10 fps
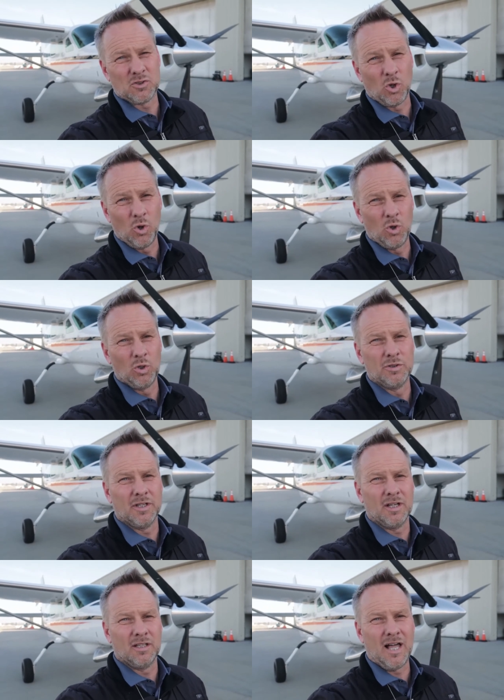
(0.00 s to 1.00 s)
sold
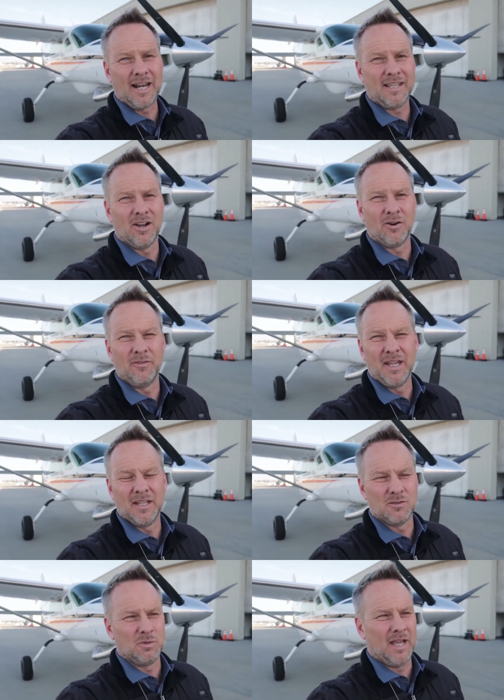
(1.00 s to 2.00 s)
a lot of
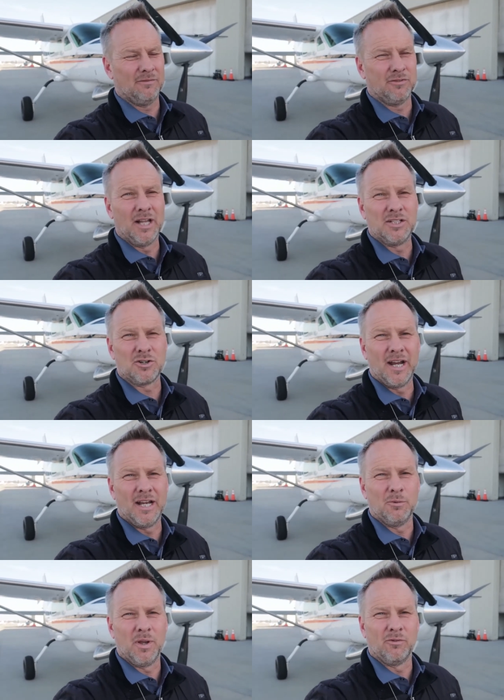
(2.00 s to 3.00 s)
caravans. We have flight
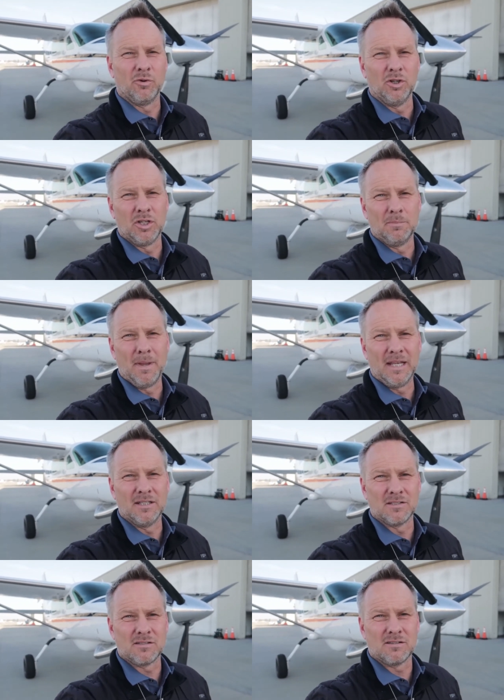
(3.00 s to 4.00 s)
training. We have a really good
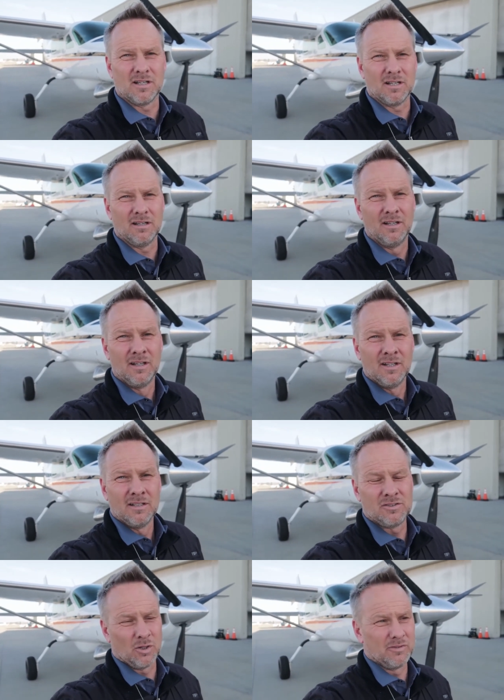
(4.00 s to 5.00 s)
maintenance
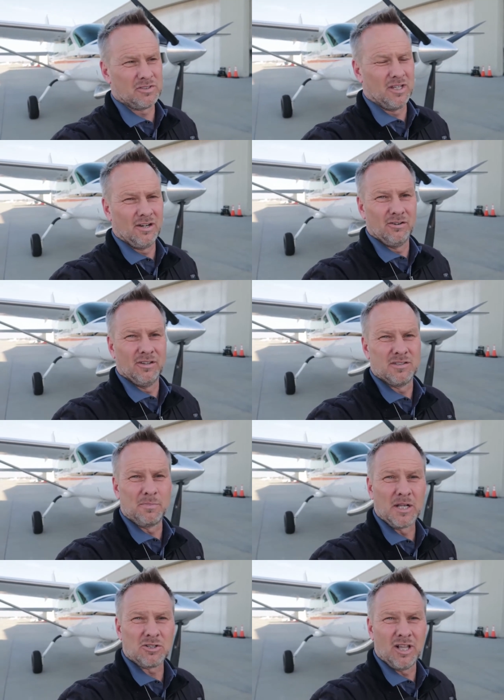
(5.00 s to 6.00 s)
uh, service center that
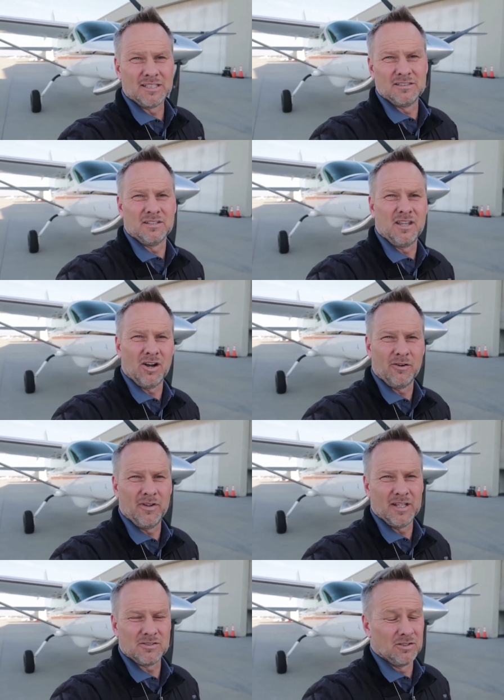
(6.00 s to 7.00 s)
specializes in
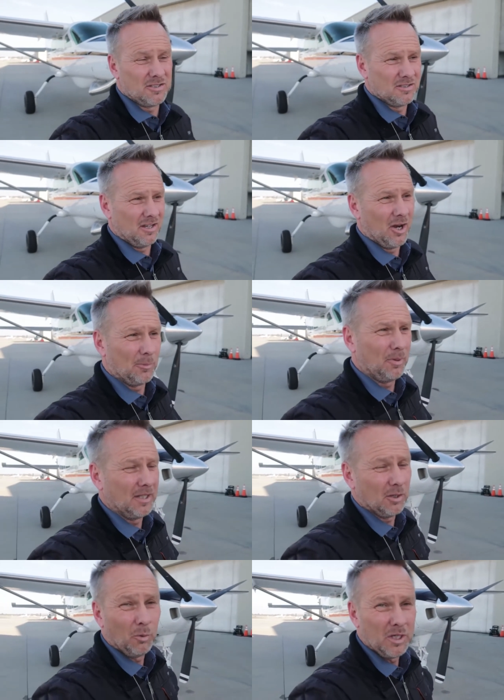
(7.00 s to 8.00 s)
caravans. So this is an
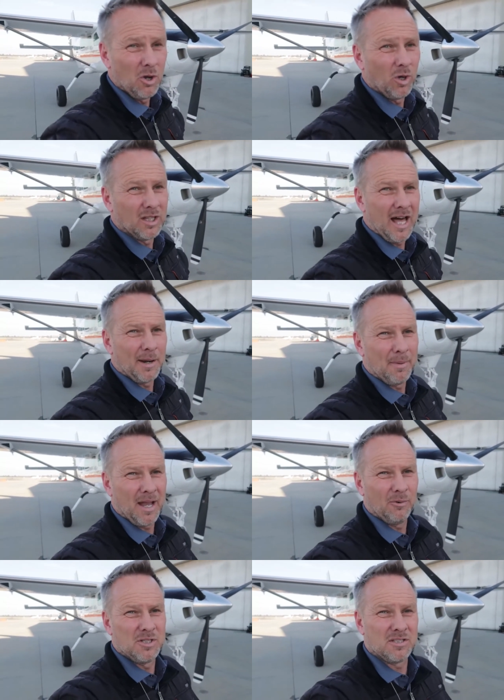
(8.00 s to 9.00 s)
airplane that we know a lot
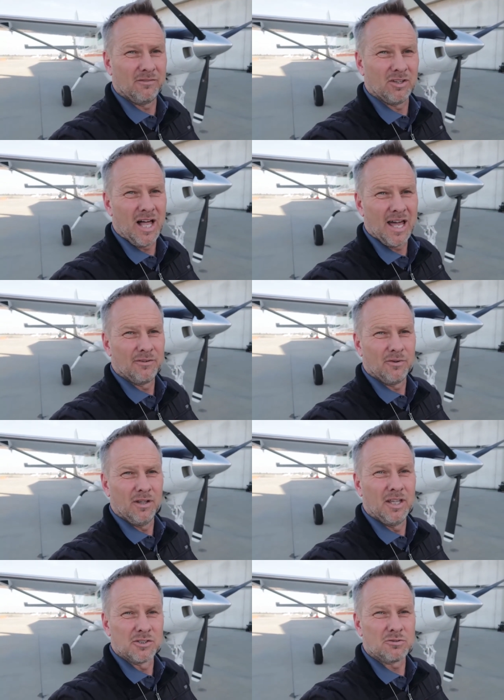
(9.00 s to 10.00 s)
about. We just have a lot
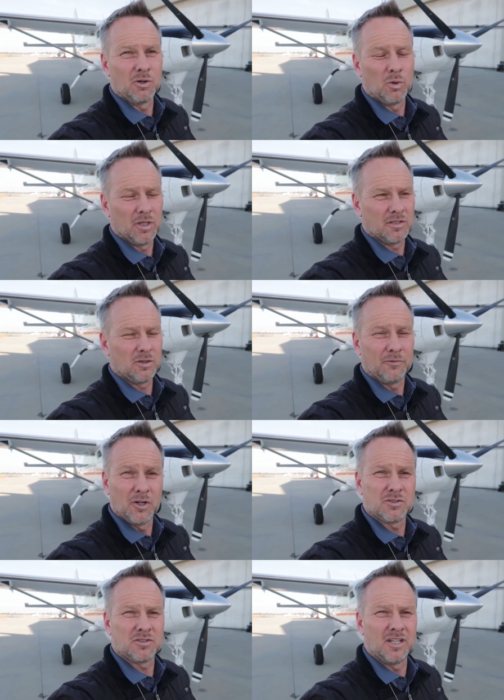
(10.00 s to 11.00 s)
of history with it. So if
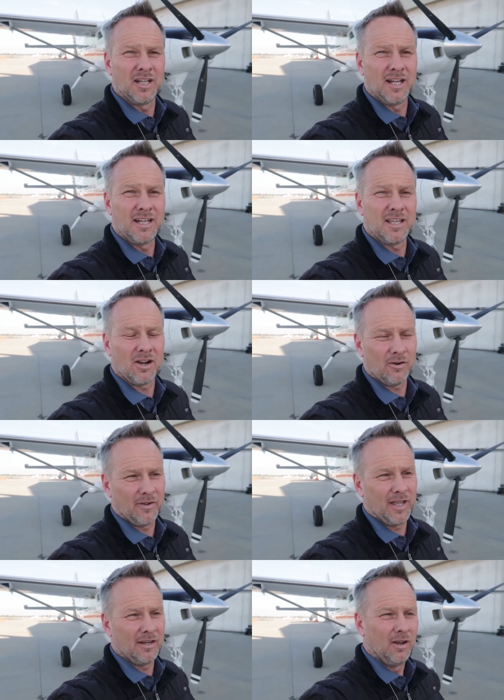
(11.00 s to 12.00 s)
you're interested in any
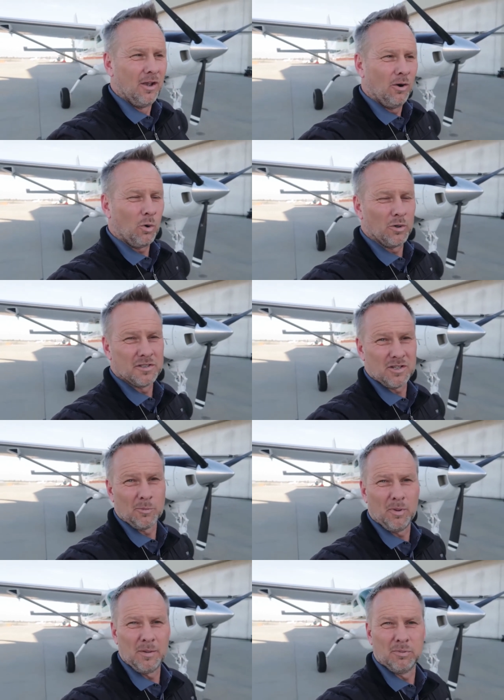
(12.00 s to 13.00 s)
caravan or this
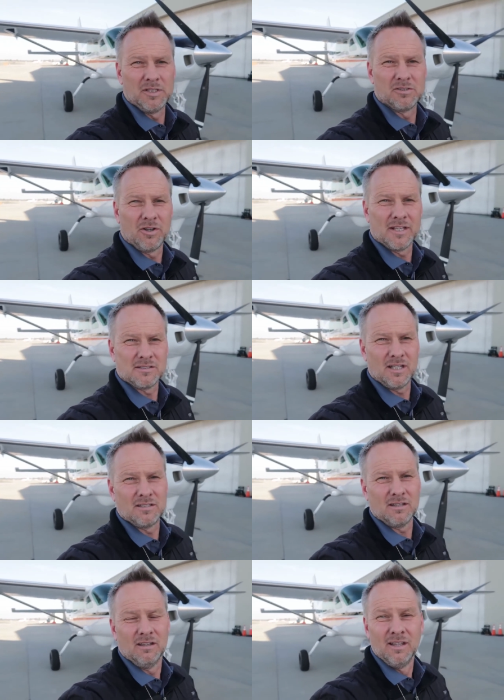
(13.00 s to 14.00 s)
airplane, please don't
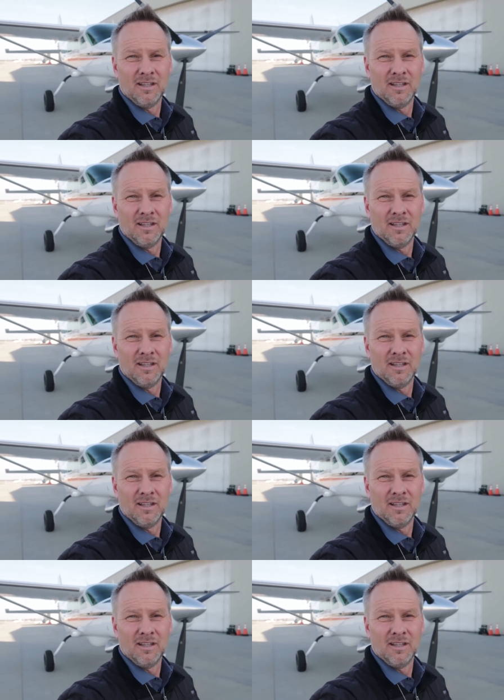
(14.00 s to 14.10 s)
hesitate to,